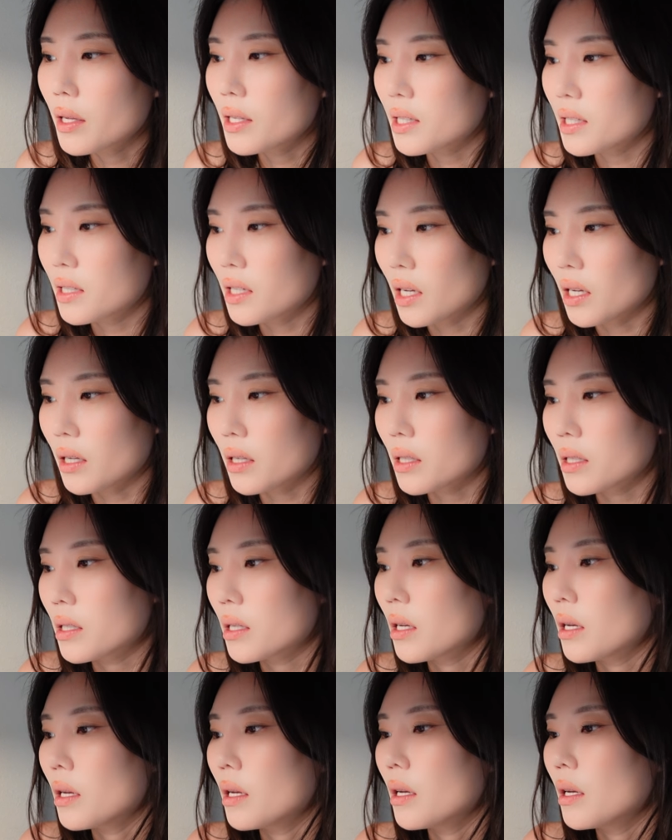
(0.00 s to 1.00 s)
6th.
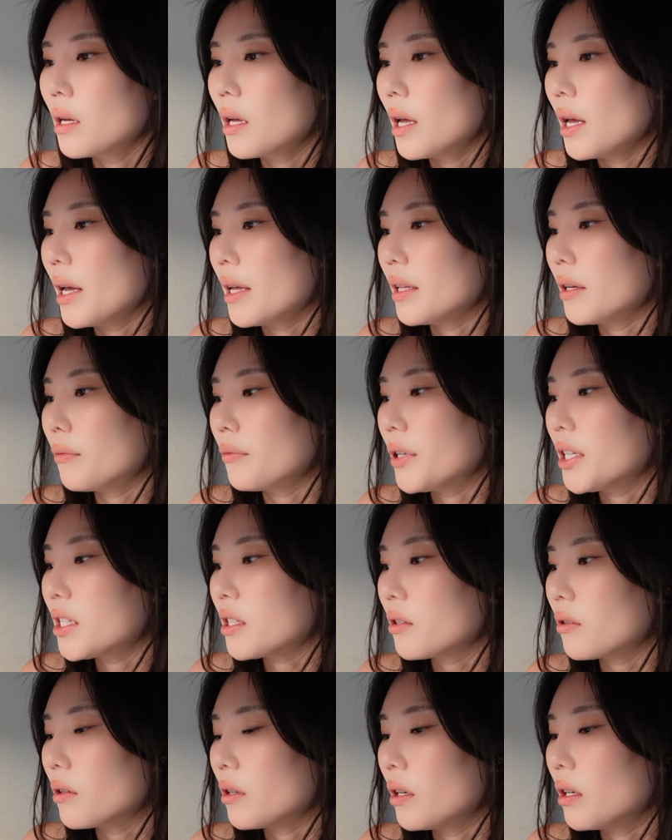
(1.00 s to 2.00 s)
And if we
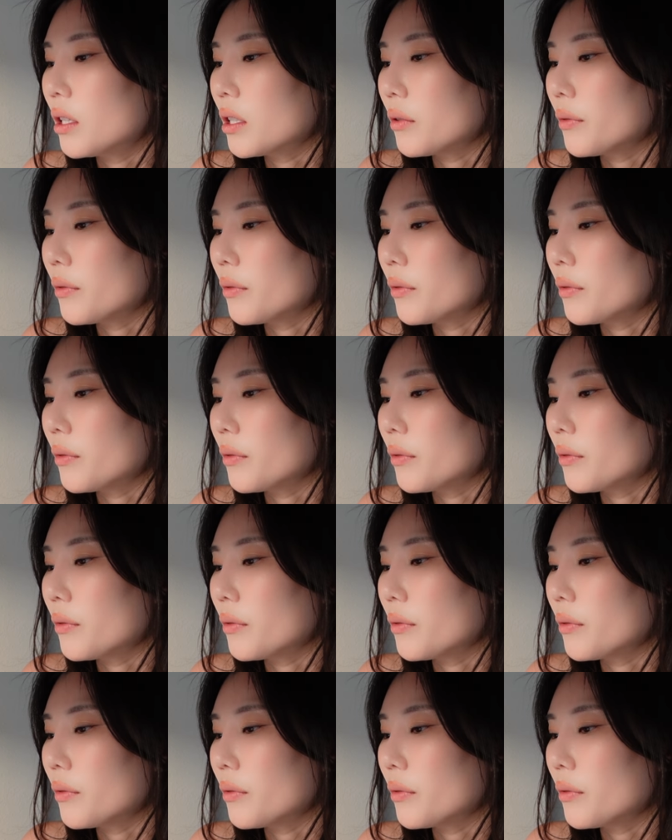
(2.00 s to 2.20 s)
scroll all